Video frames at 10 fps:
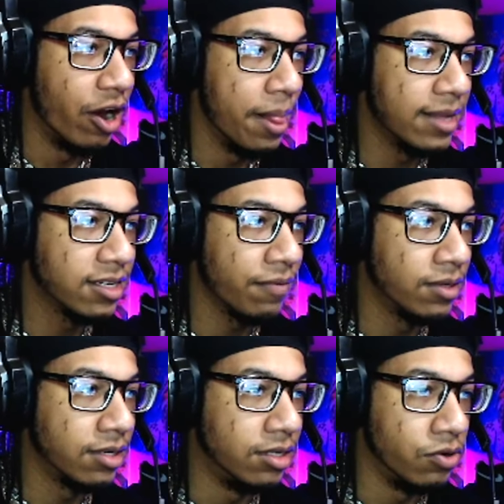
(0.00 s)
all that's left
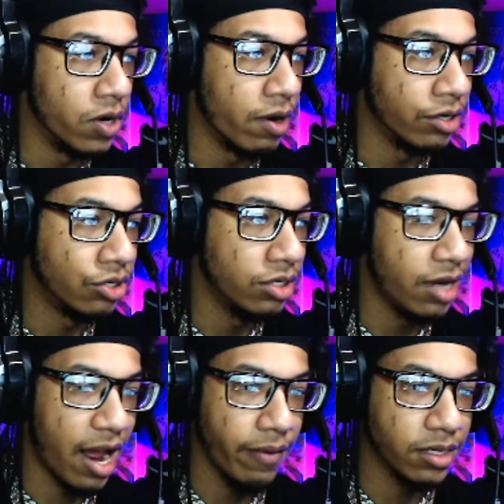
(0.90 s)
is a duo. I should
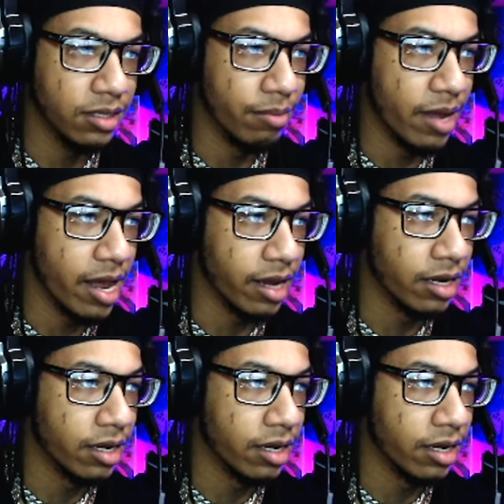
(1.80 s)
have this in the bag.